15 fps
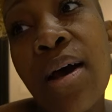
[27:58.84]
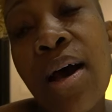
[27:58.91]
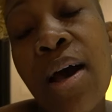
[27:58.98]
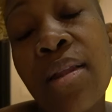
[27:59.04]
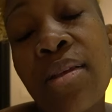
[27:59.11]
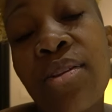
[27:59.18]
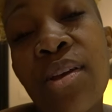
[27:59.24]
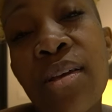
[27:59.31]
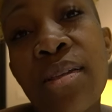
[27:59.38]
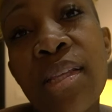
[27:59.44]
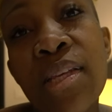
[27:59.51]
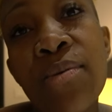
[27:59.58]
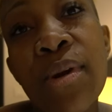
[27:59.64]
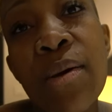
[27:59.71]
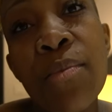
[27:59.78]
I'll let y'all
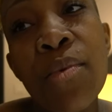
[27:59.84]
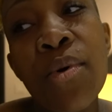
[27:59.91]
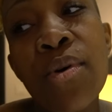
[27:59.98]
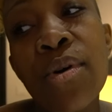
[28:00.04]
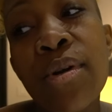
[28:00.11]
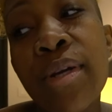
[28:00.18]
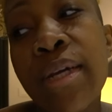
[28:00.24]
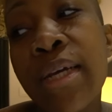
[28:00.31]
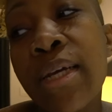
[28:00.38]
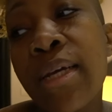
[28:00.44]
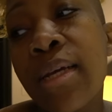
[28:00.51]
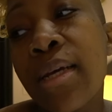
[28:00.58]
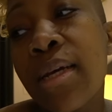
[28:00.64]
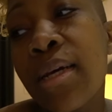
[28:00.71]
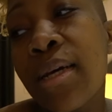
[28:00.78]
see what I'm
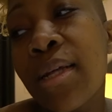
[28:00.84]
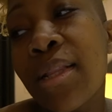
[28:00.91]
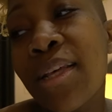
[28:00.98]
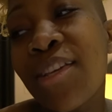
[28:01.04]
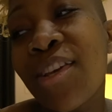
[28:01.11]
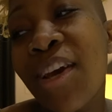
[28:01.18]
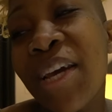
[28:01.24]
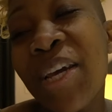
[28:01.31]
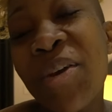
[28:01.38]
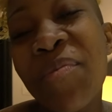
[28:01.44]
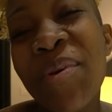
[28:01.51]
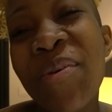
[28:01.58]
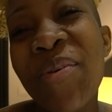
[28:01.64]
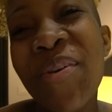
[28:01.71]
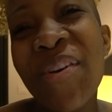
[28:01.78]
ordering. Let y'all hear
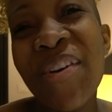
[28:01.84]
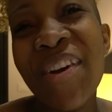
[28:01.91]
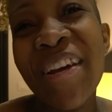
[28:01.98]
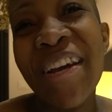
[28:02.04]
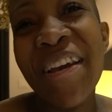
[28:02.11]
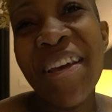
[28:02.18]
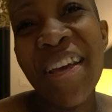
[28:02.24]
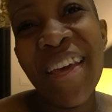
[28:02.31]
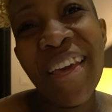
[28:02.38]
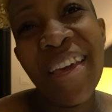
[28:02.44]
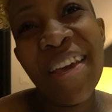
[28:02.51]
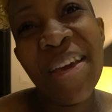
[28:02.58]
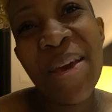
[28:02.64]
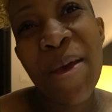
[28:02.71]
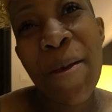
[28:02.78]
me order it,
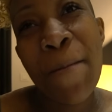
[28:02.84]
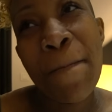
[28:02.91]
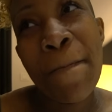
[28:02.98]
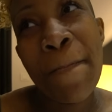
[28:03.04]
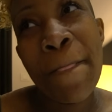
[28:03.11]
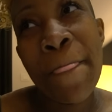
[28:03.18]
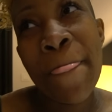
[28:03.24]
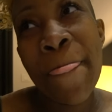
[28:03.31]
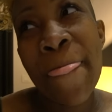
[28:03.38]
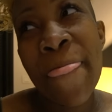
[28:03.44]
and